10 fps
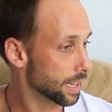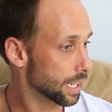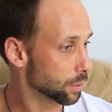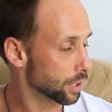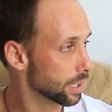
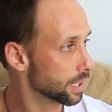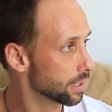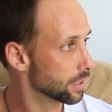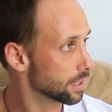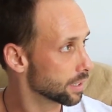That's what you
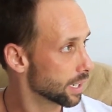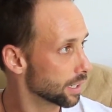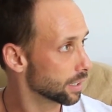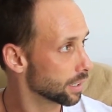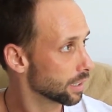need to
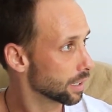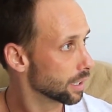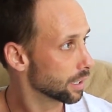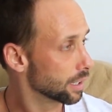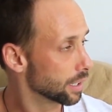take your
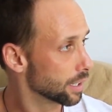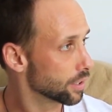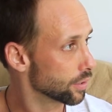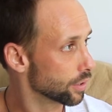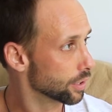
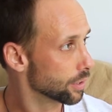kids through.